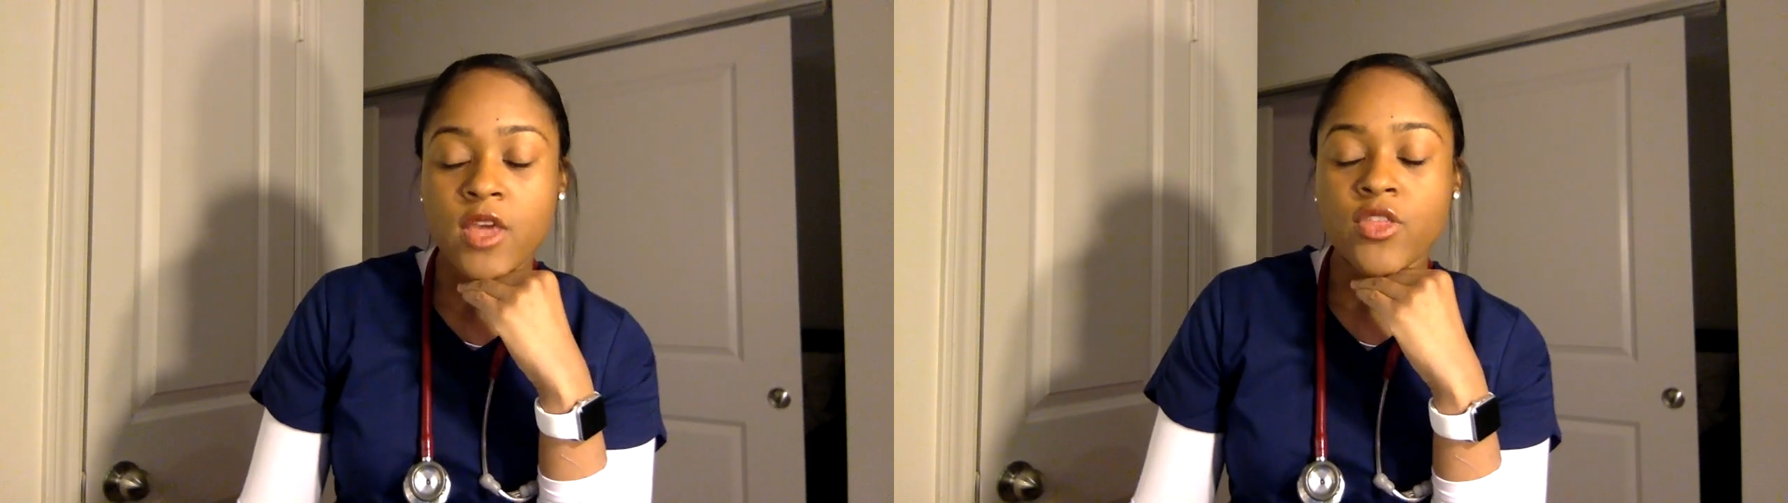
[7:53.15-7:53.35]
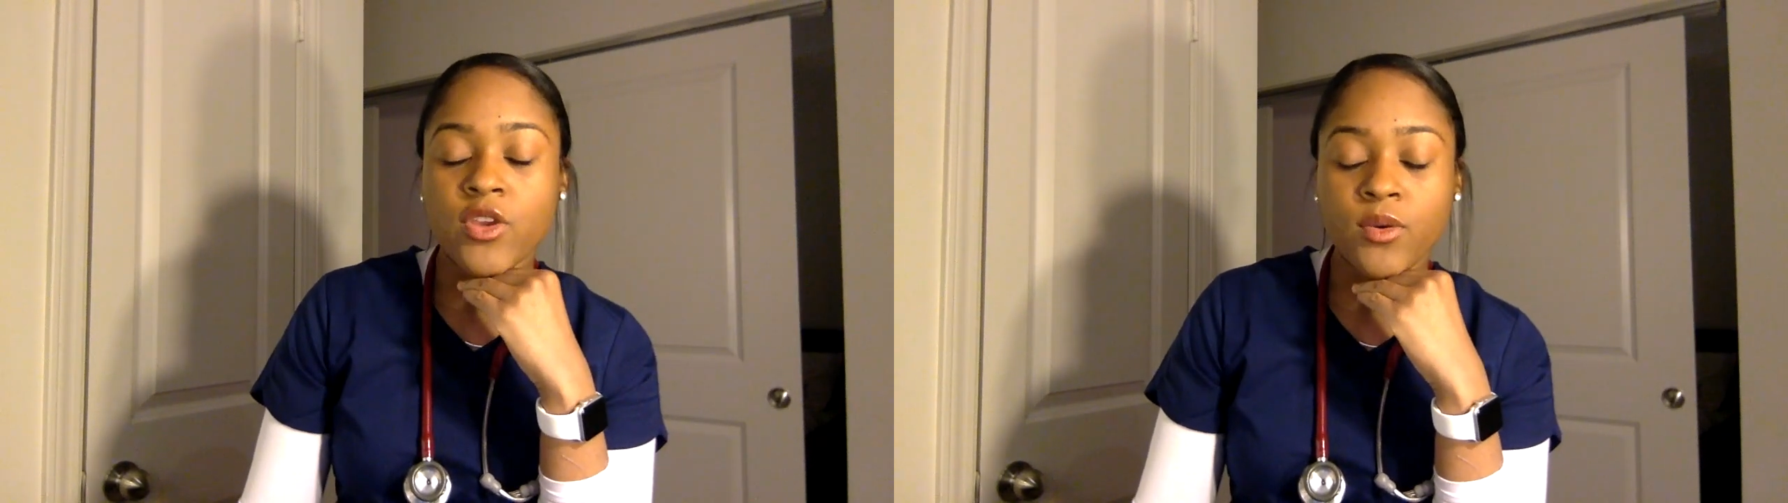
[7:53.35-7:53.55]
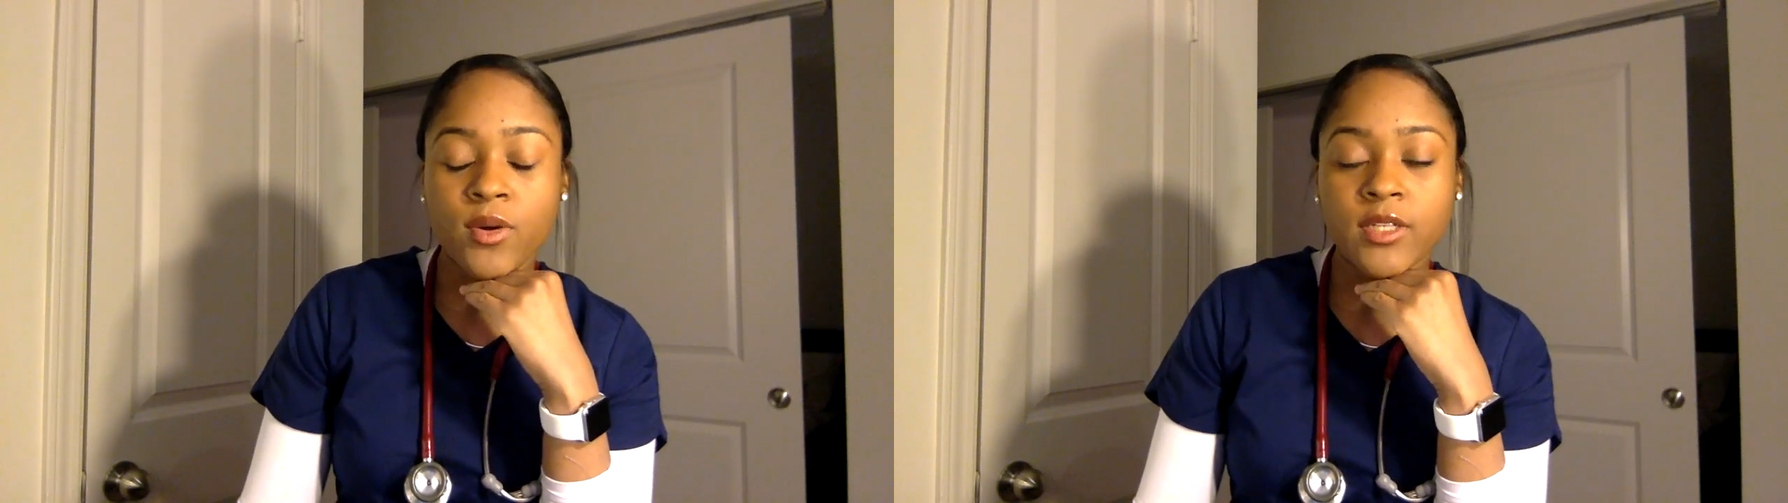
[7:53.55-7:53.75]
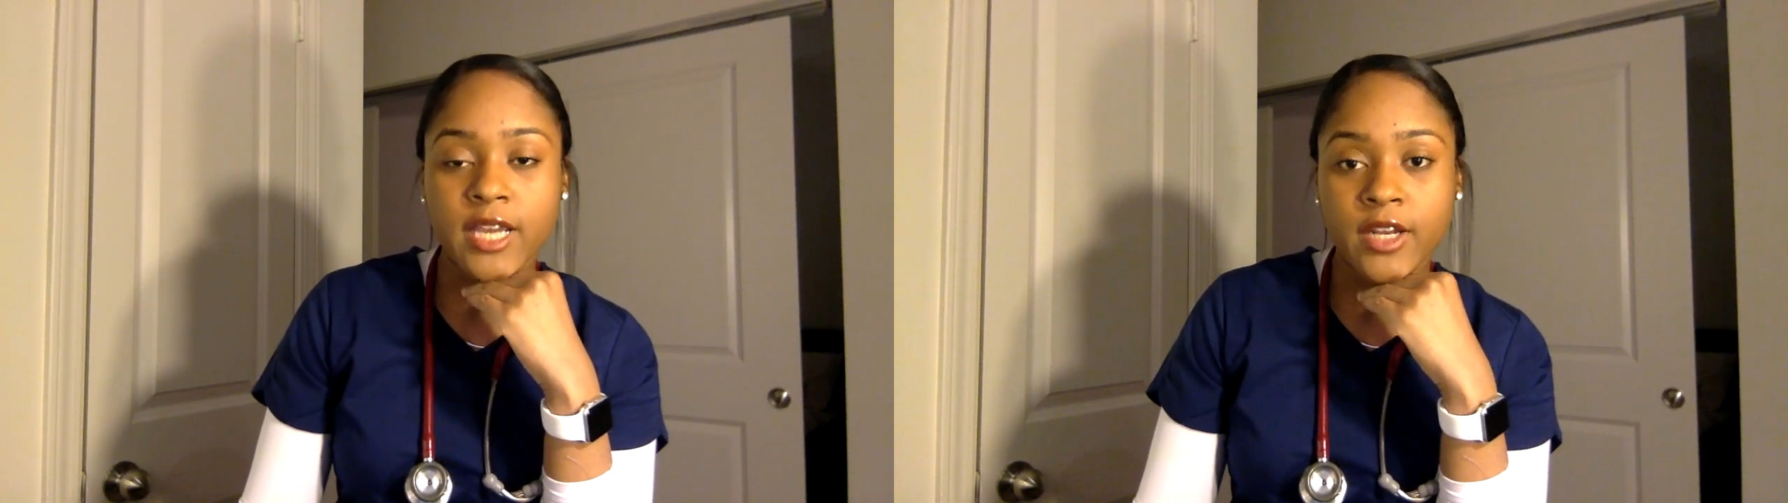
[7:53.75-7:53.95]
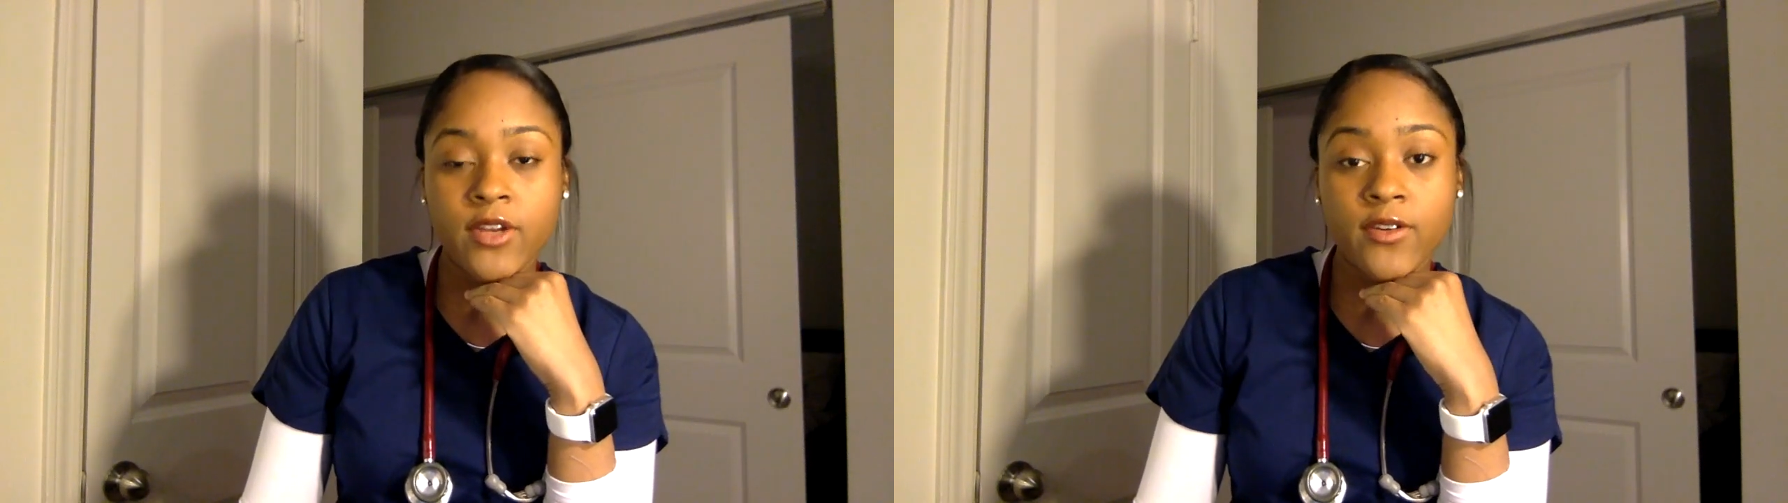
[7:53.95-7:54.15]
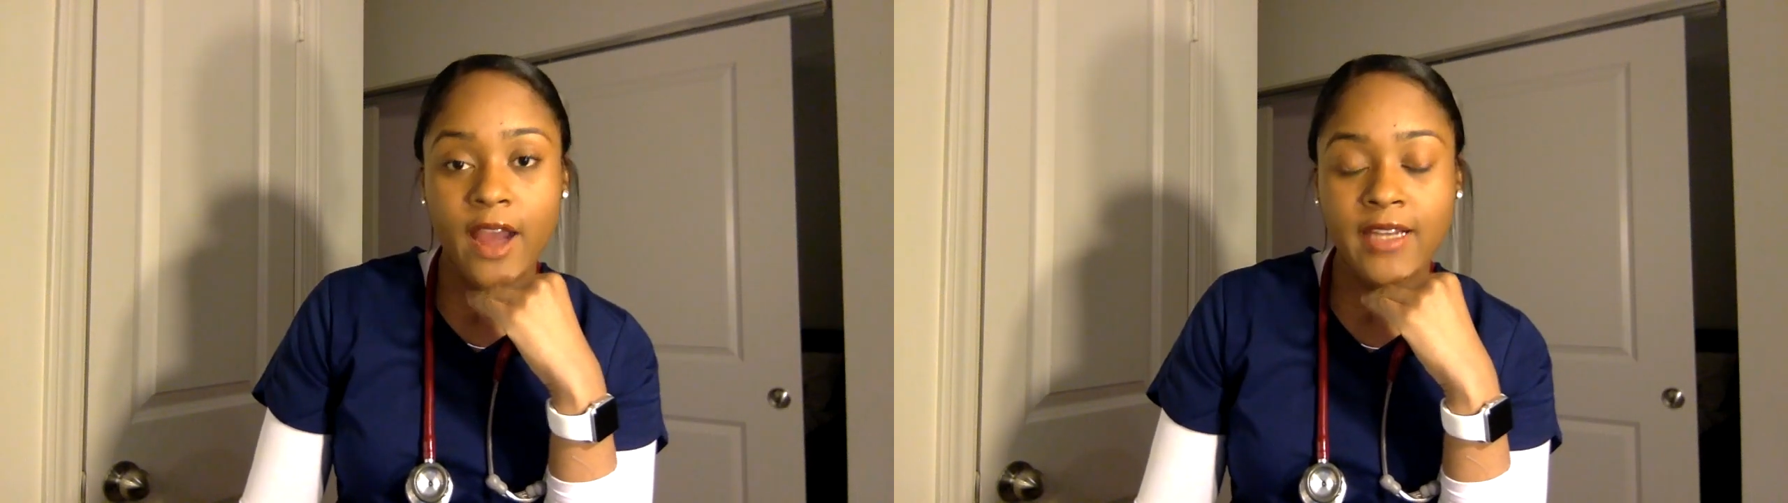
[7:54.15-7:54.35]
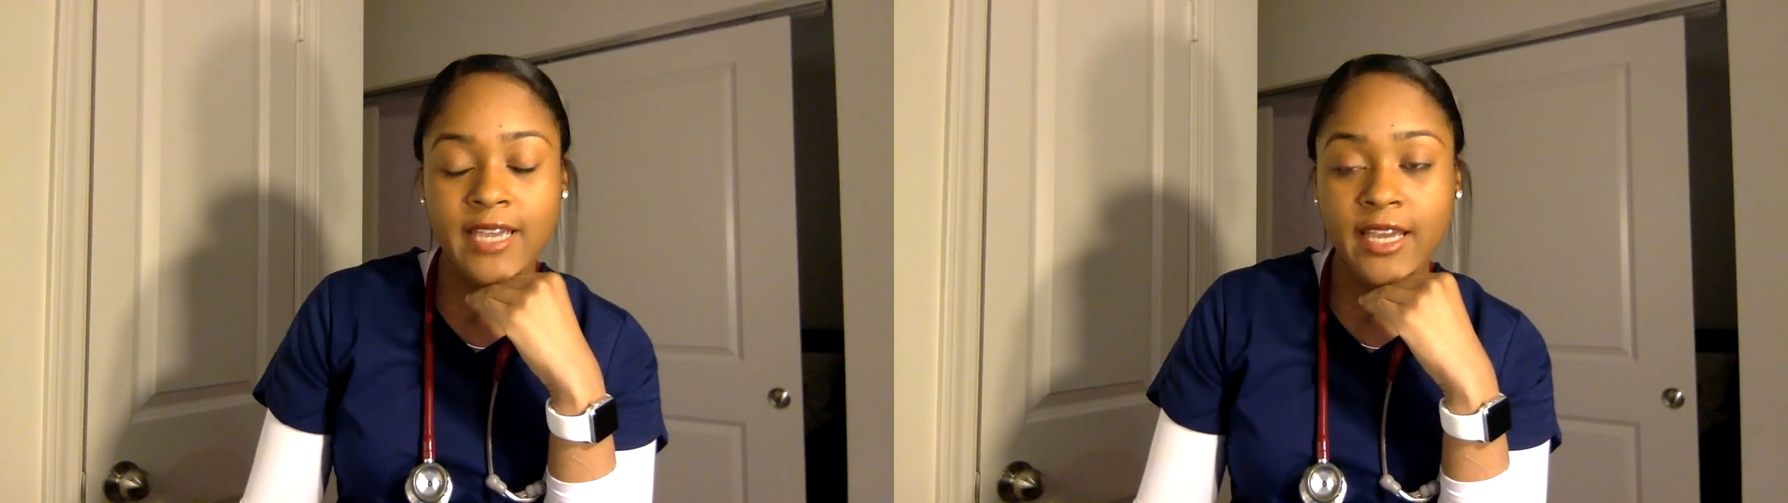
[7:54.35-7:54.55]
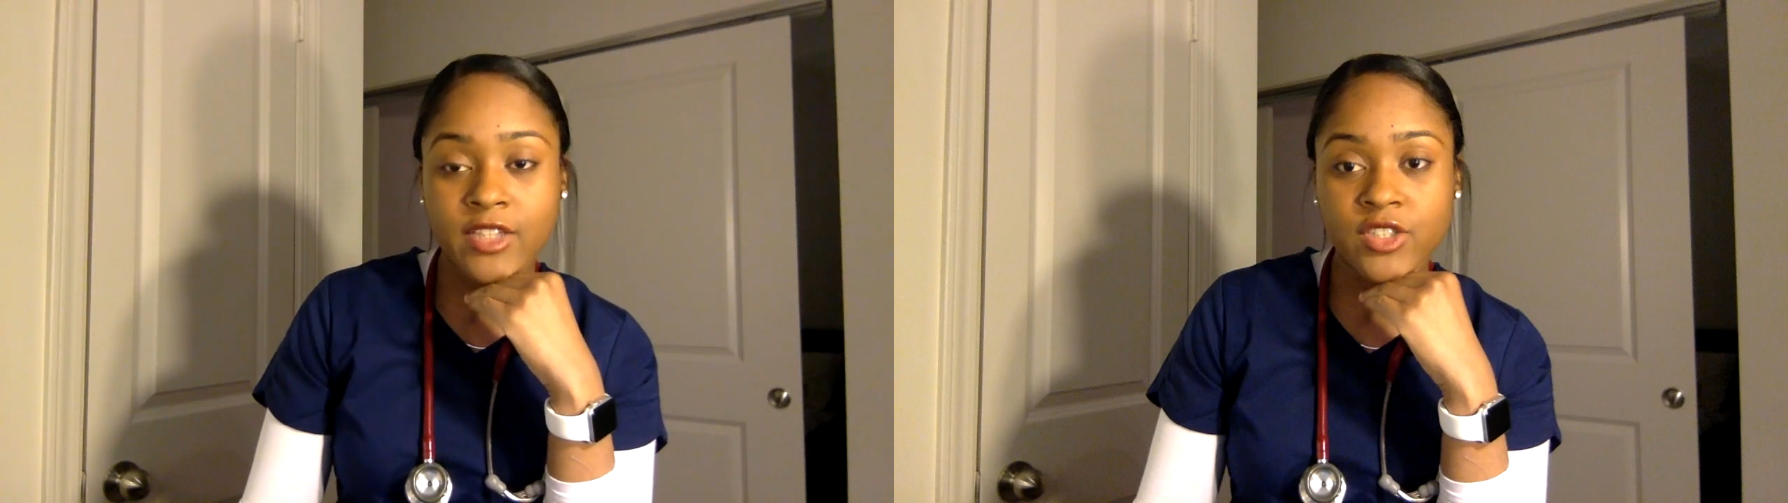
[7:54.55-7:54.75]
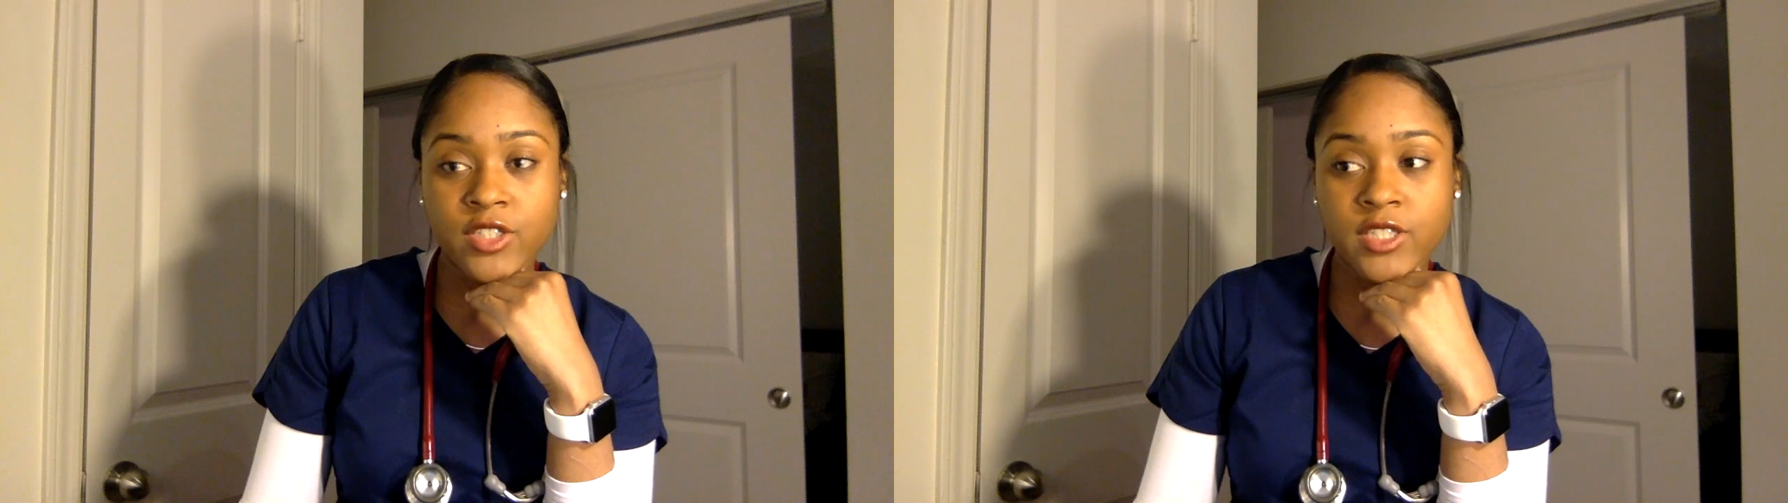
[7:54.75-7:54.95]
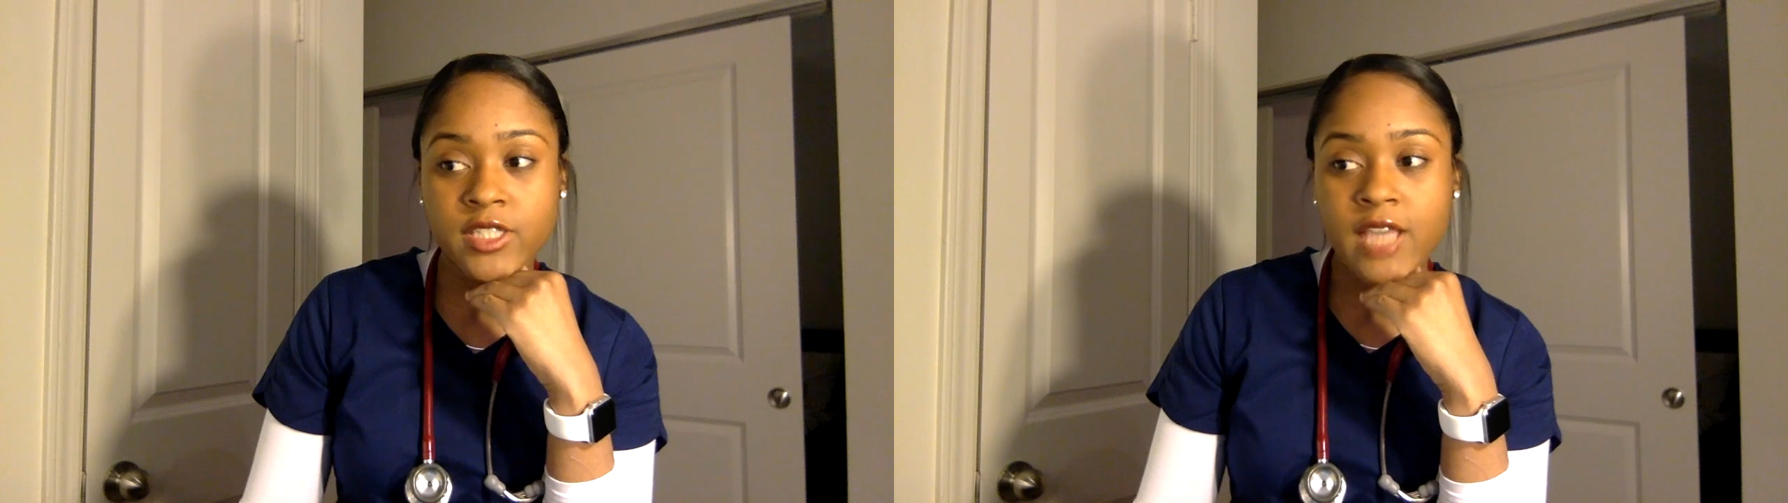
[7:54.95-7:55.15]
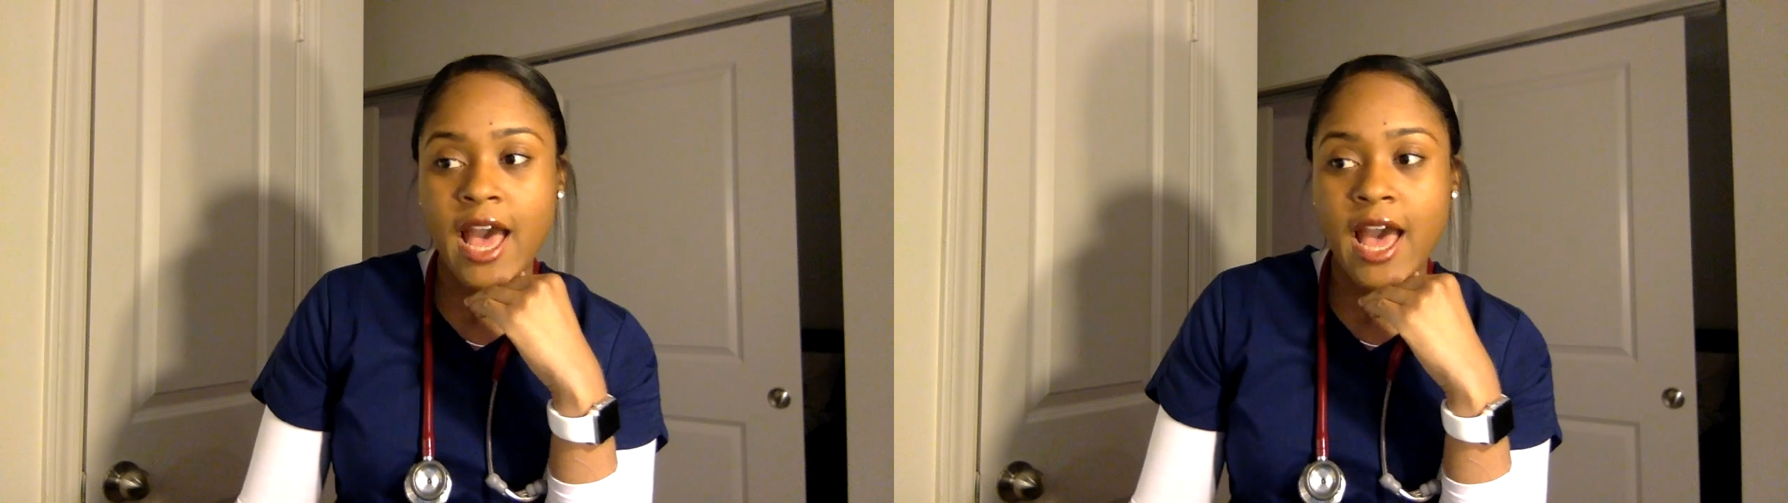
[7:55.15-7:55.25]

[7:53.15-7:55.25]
the Uworld incorrect answers,